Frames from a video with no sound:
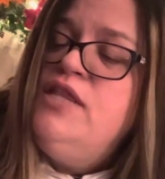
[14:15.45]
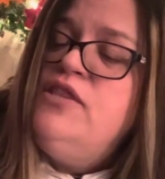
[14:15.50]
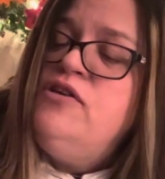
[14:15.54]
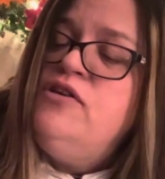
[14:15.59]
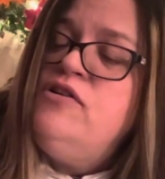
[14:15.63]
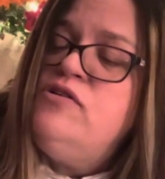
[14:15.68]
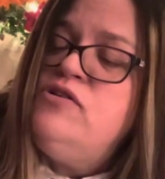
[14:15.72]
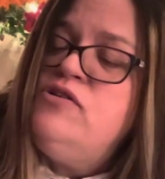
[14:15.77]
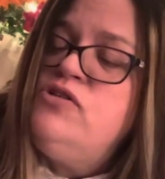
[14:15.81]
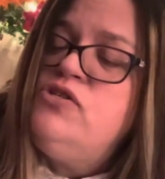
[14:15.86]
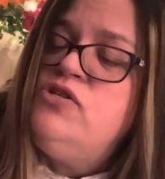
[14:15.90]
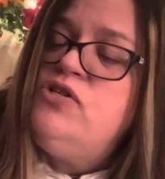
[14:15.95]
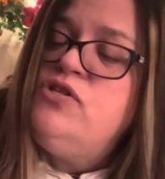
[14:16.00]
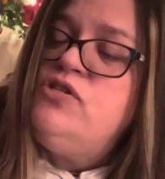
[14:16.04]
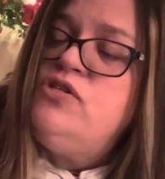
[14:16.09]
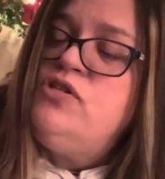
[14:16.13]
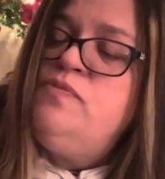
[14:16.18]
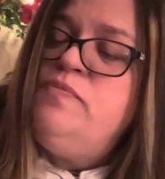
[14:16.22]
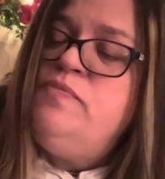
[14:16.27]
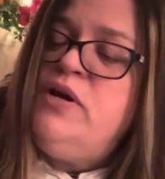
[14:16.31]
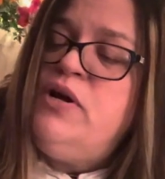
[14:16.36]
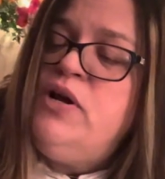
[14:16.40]
There's
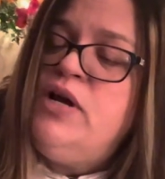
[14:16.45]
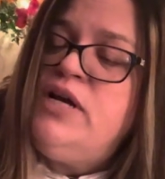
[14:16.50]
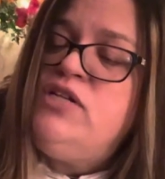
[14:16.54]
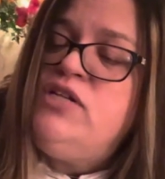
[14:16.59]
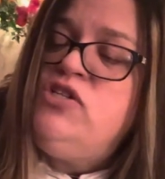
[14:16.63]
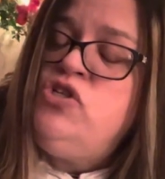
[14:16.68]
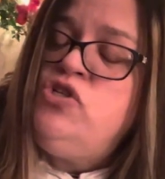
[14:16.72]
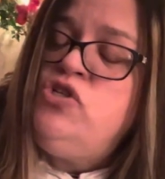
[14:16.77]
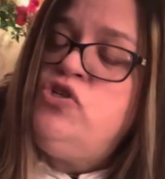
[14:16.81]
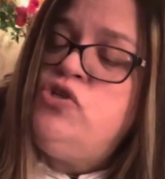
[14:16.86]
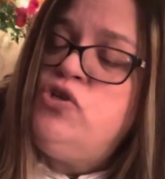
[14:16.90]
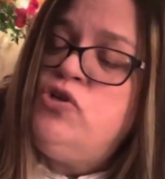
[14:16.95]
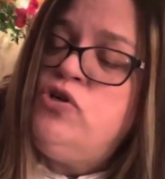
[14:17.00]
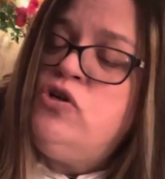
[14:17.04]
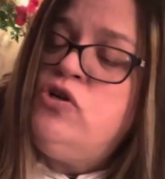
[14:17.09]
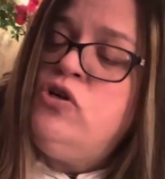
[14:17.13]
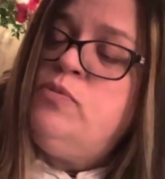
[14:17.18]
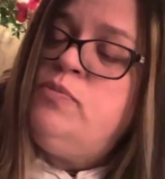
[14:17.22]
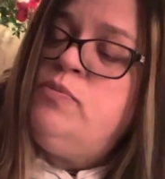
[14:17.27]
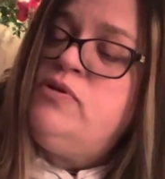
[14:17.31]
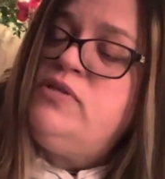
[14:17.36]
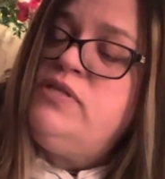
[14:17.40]
turmeric ginger
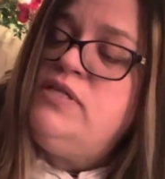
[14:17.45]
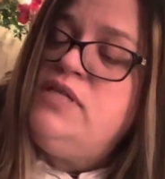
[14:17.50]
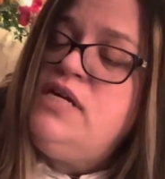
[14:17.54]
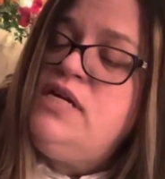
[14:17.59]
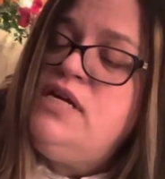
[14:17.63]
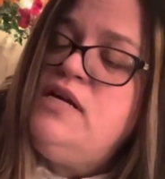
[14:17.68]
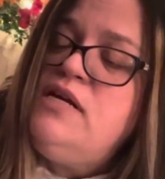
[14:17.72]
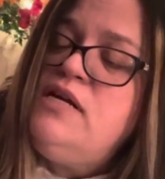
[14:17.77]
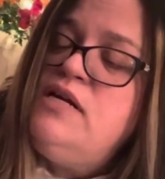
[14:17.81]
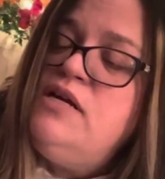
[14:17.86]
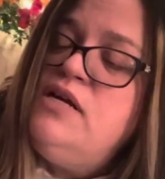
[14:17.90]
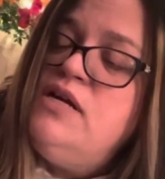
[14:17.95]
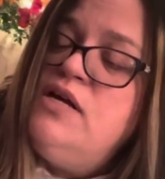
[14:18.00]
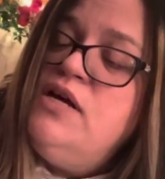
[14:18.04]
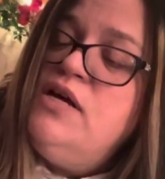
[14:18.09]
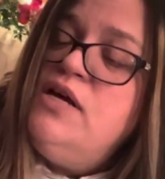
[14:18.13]
herbal tea.